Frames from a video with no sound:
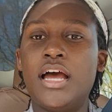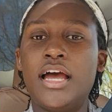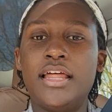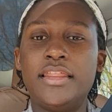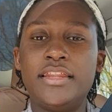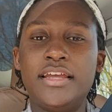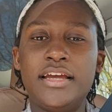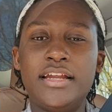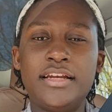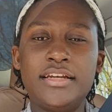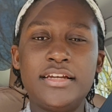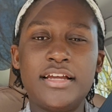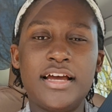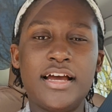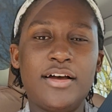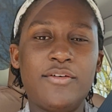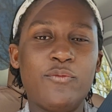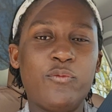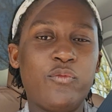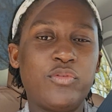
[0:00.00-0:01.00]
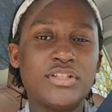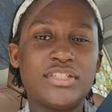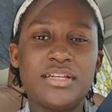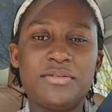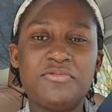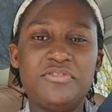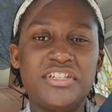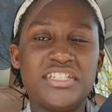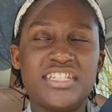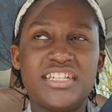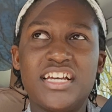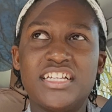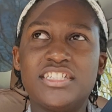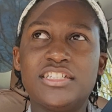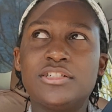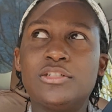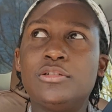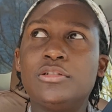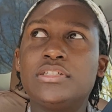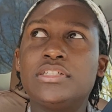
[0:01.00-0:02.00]
And then for some reason I
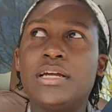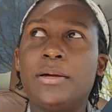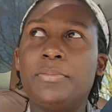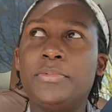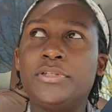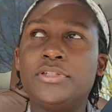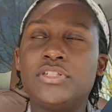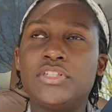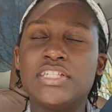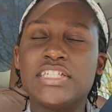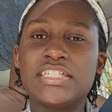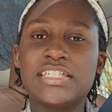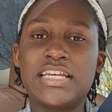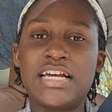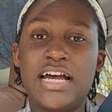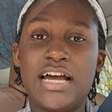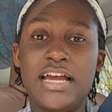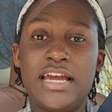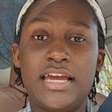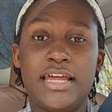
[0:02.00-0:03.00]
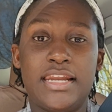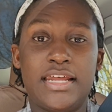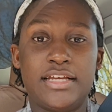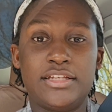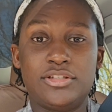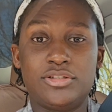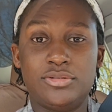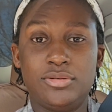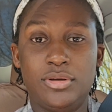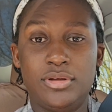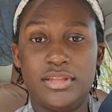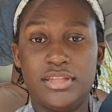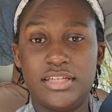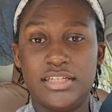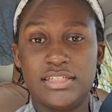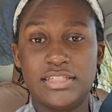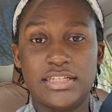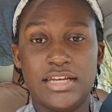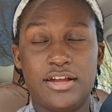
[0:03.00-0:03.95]
just looked up into the sky and I saw this,